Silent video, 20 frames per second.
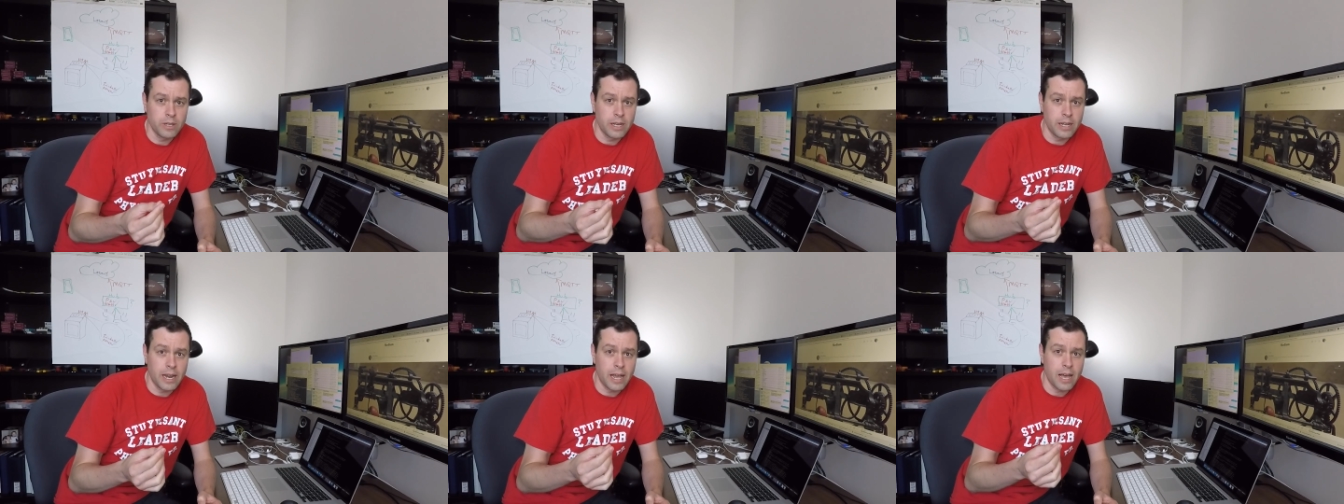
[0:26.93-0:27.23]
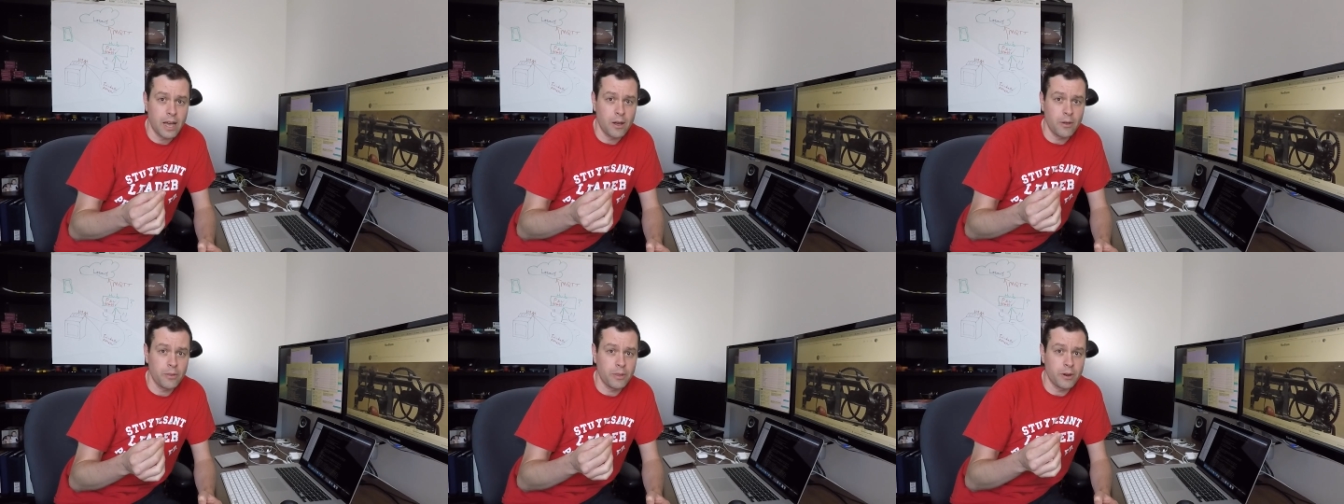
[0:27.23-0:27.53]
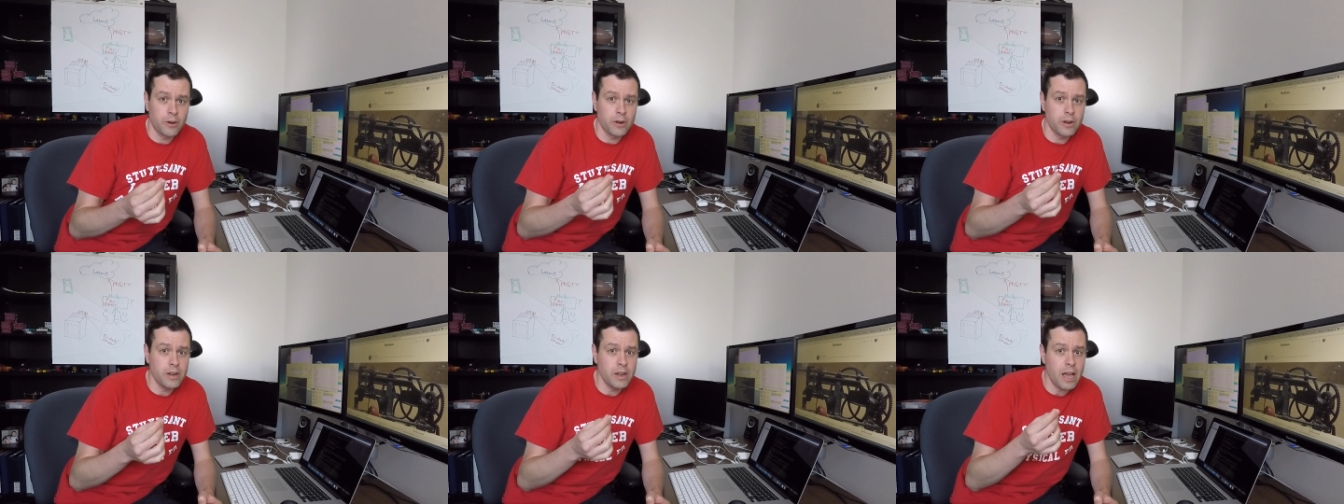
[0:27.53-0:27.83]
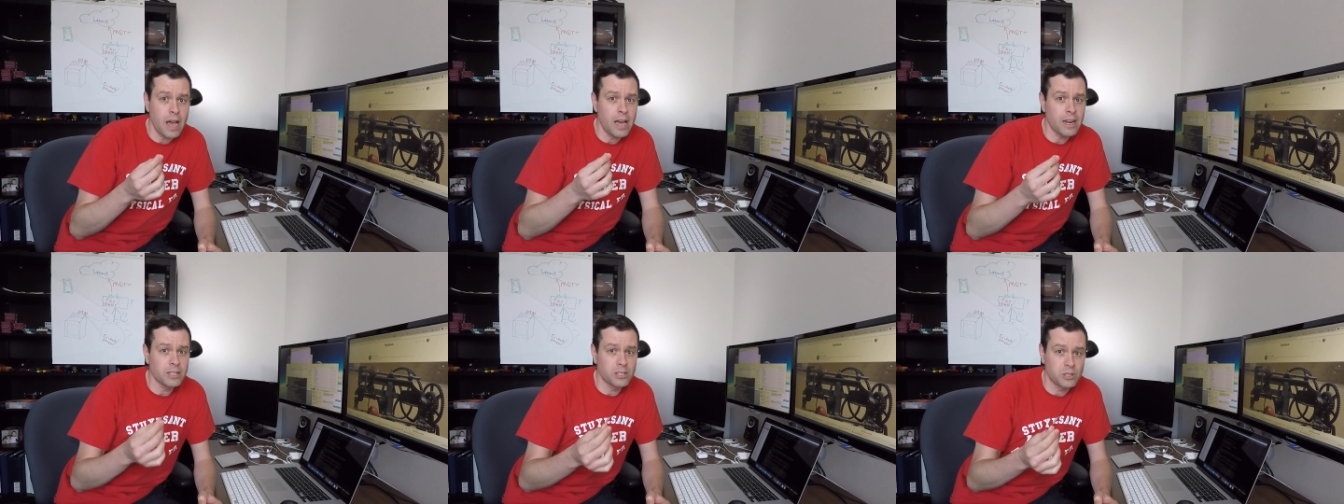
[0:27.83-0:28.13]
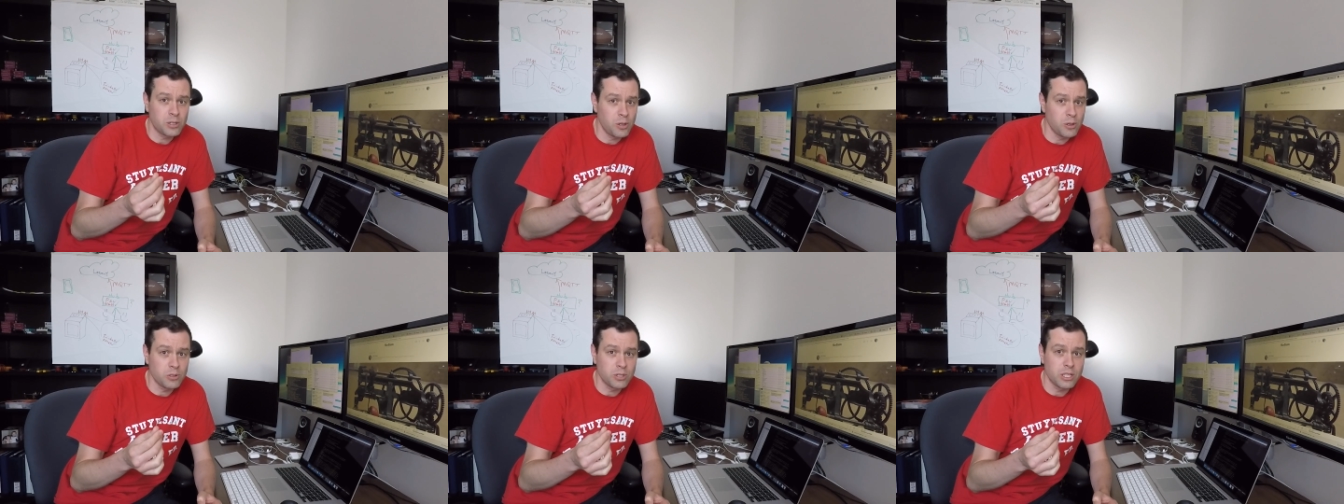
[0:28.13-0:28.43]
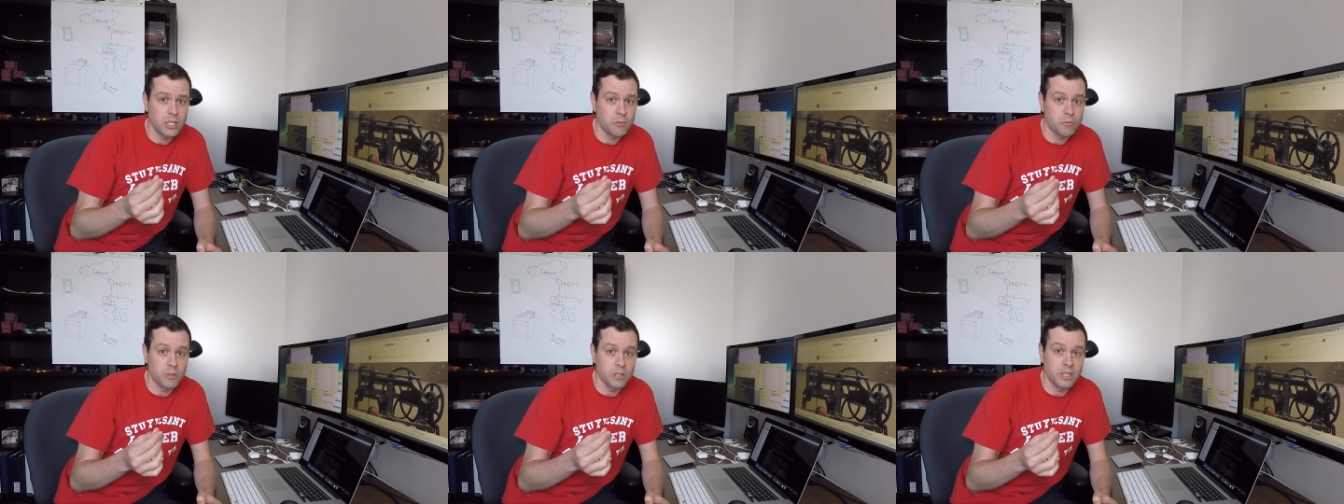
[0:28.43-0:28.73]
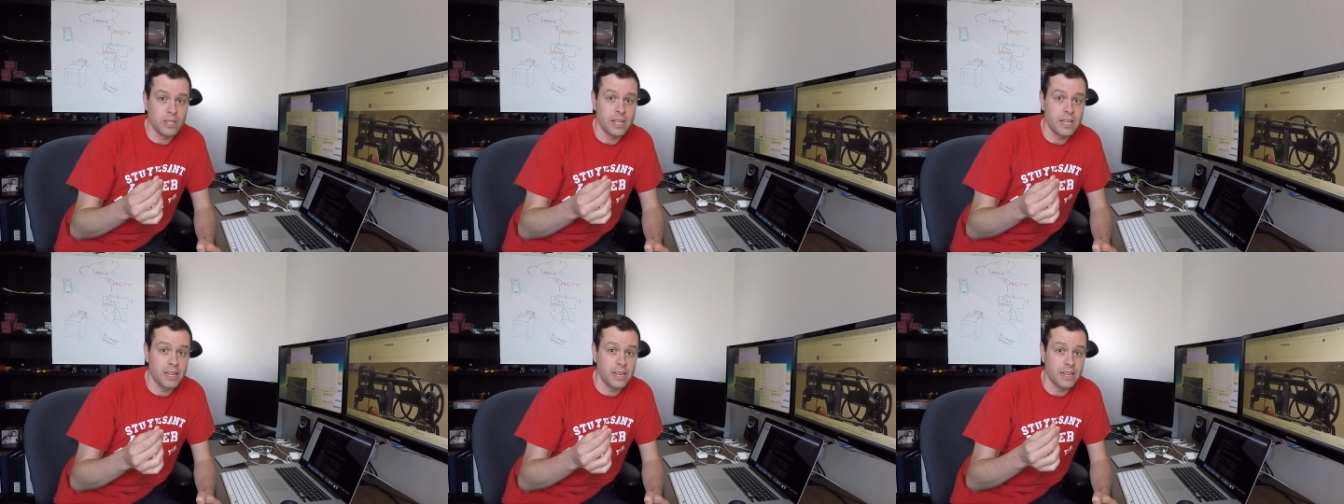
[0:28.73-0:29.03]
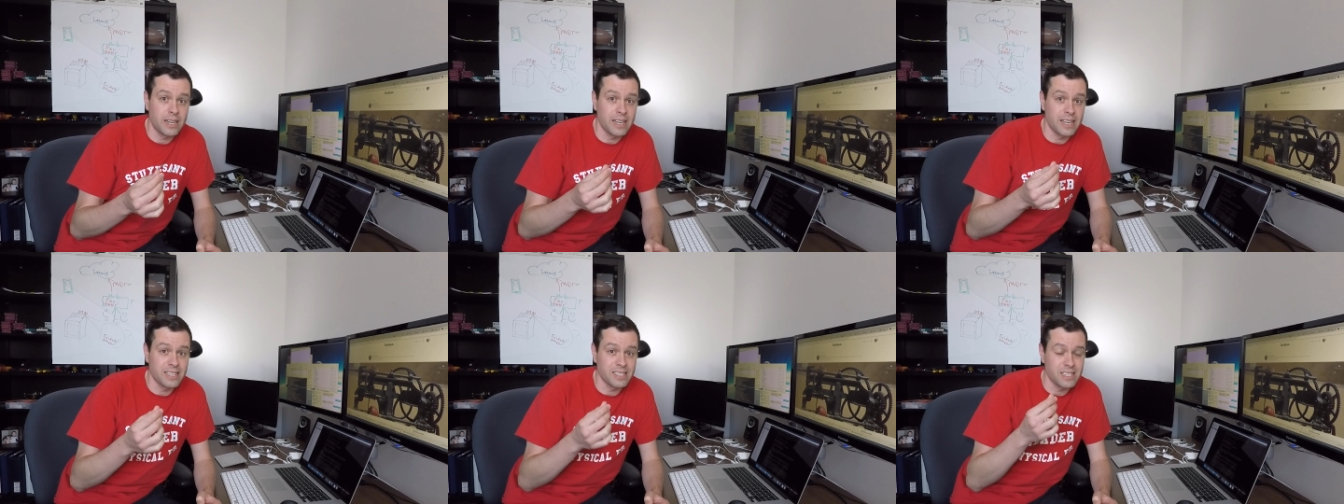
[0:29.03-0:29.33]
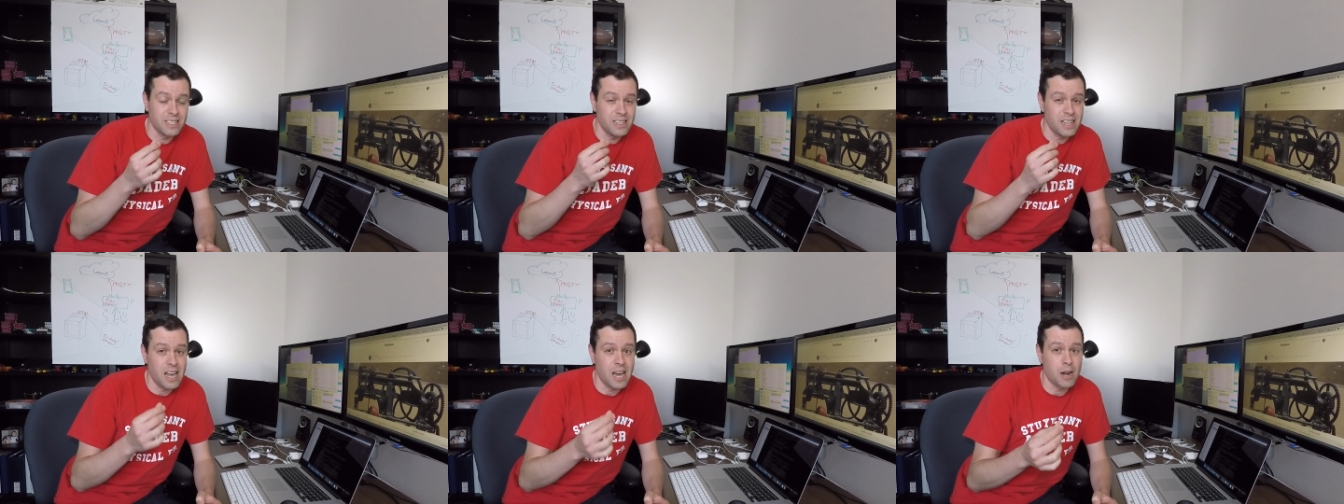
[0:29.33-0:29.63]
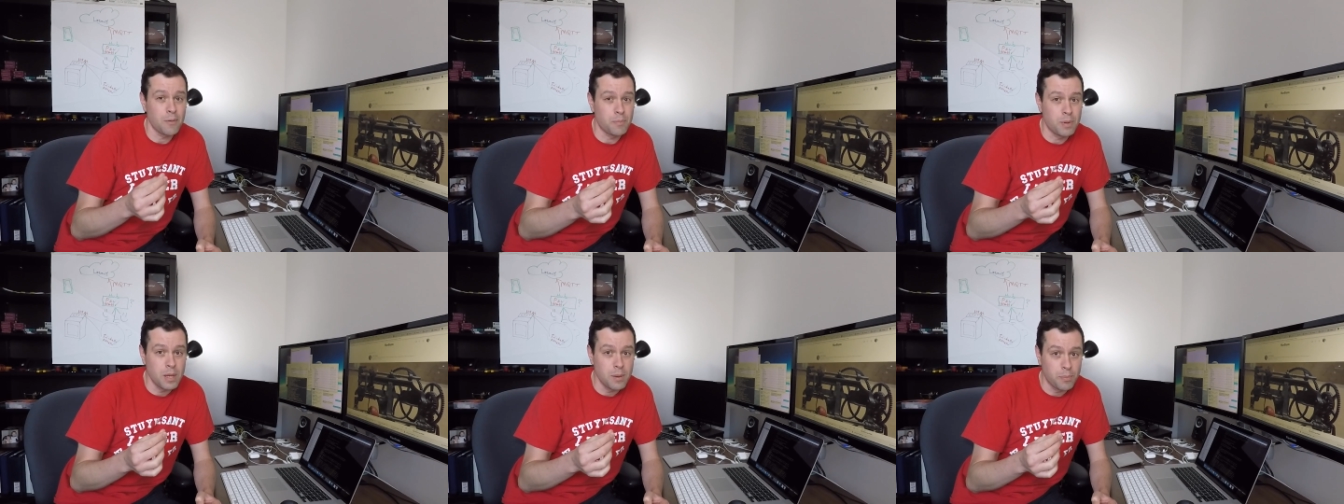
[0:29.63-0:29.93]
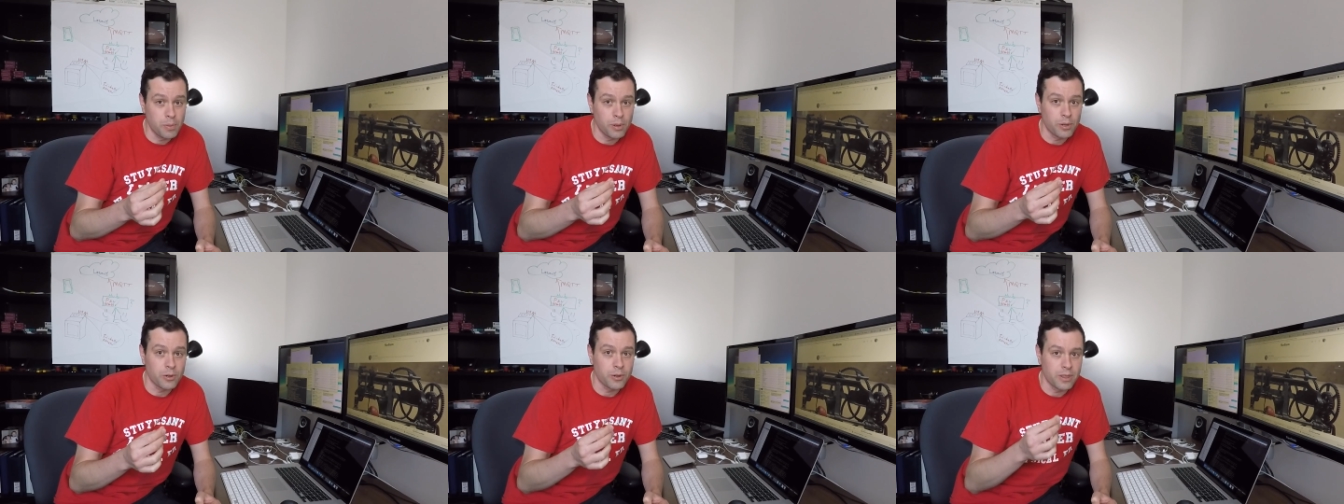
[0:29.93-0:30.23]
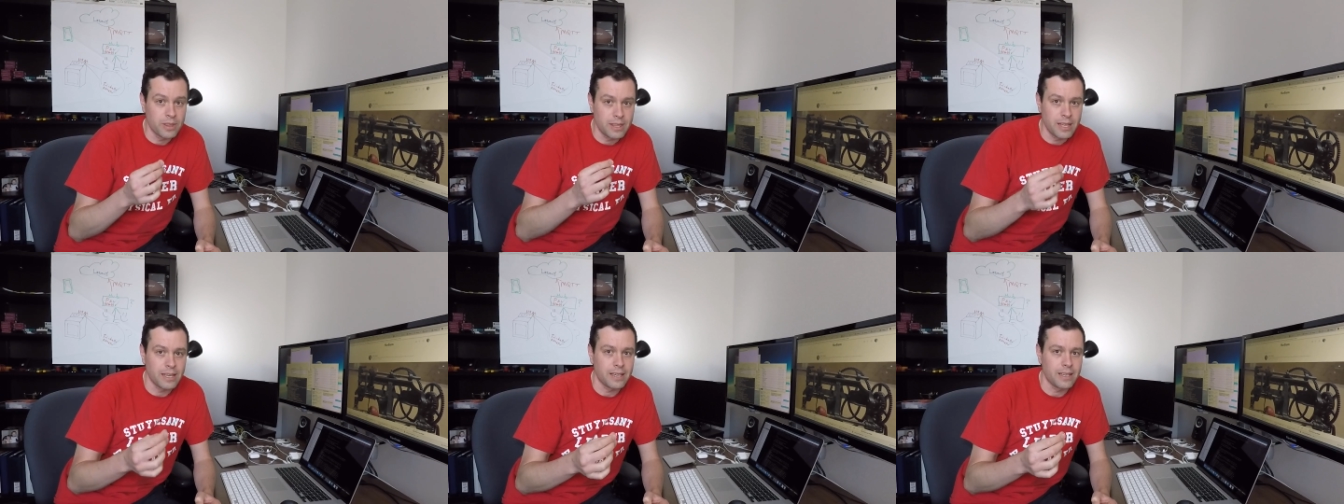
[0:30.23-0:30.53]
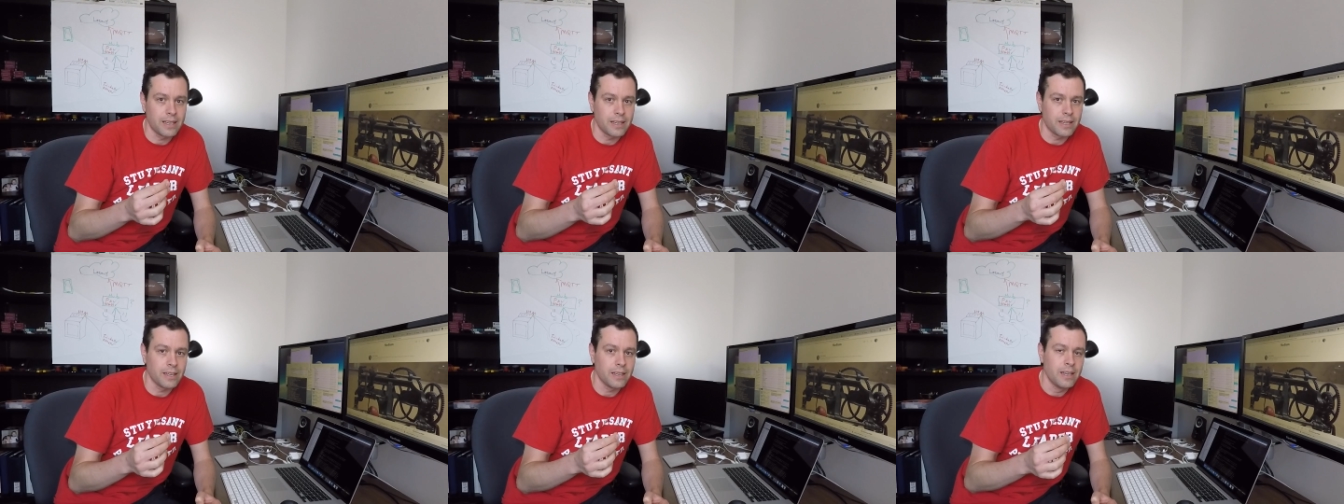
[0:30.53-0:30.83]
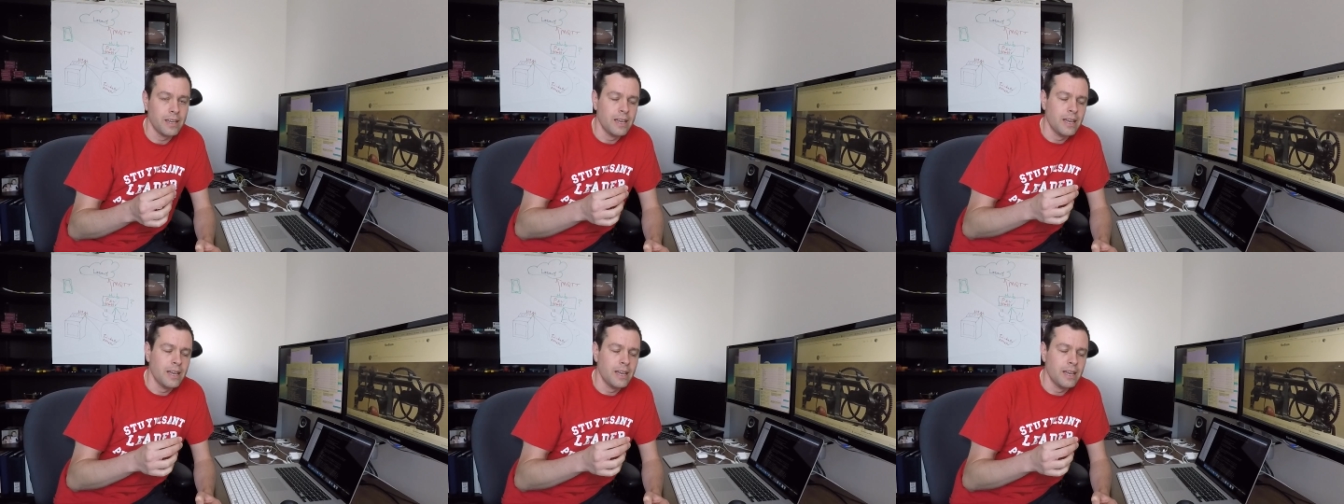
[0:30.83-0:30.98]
and how they're not as closely related as a lot of people are thinking.